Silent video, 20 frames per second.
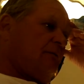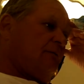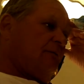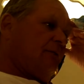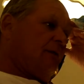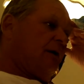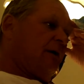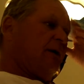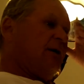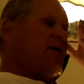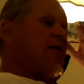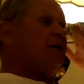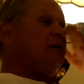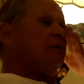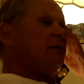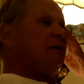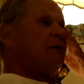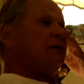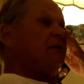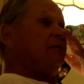Bonnie
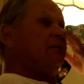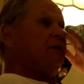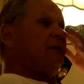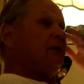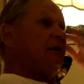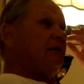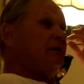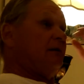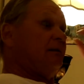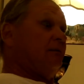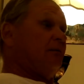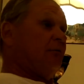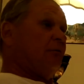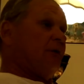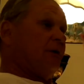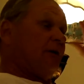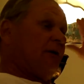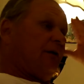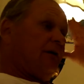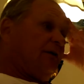came in to me that
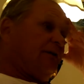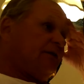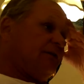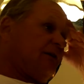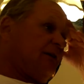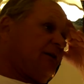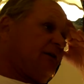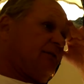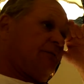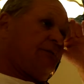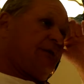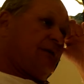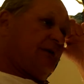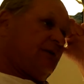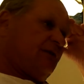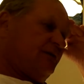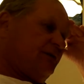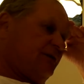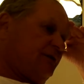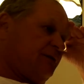morning and said to me,
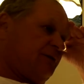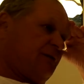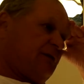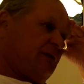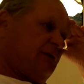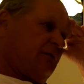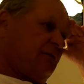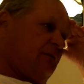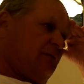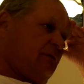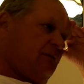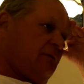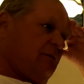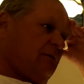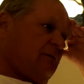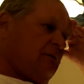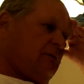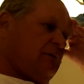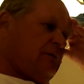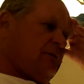she said,
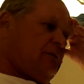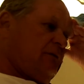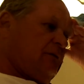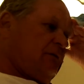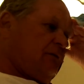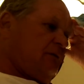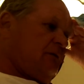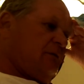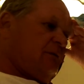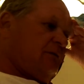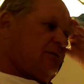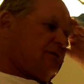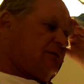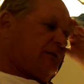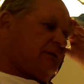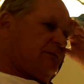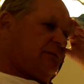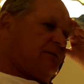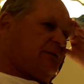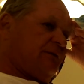there's
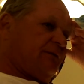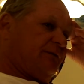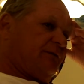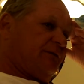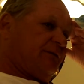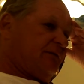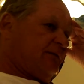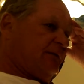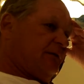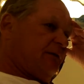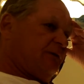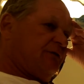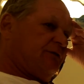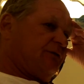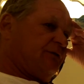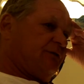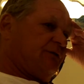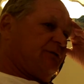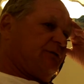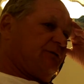something different about
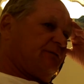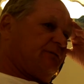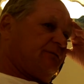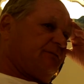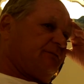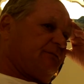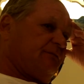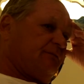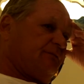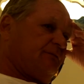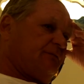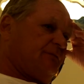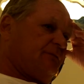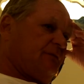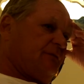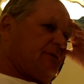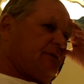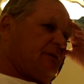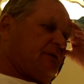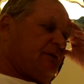you.
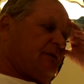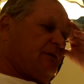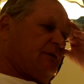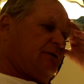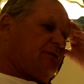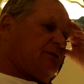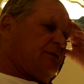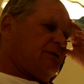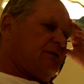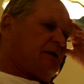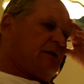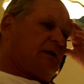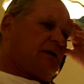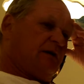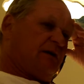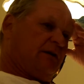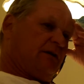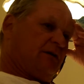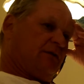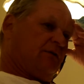She said,
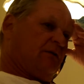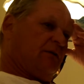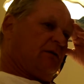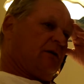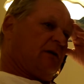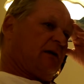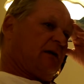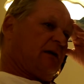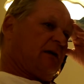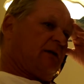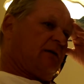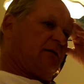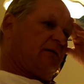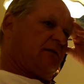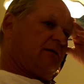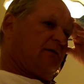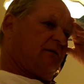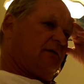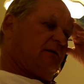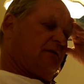honey, you okay?
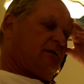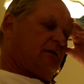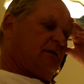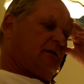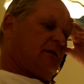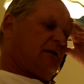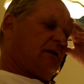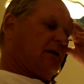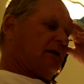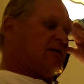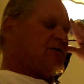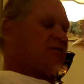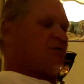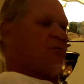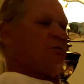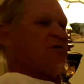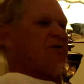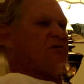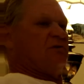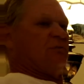And I
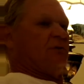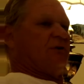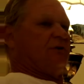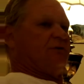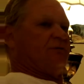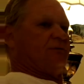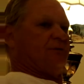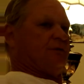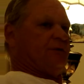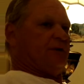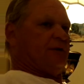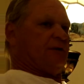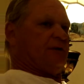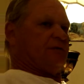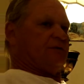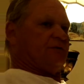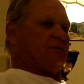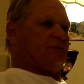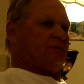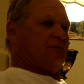squeezed once for
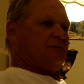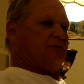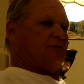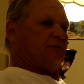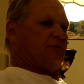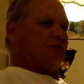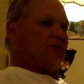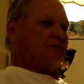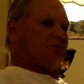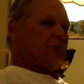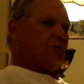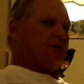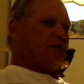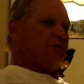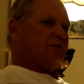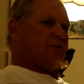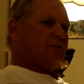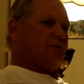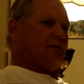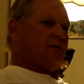yes and squeezed
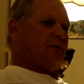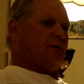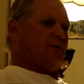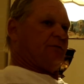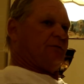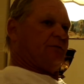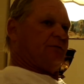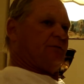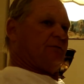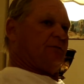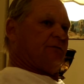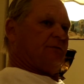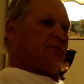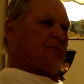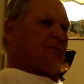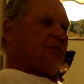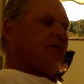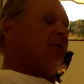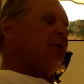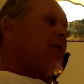twice for no.
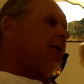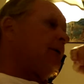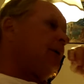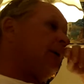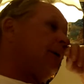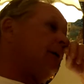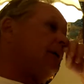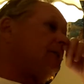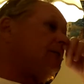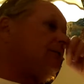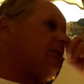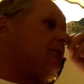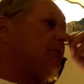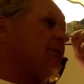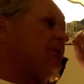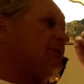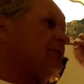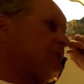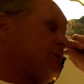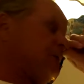And I
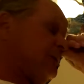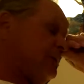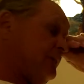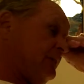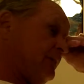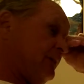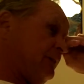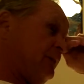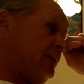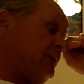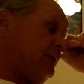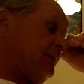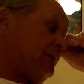squeezed and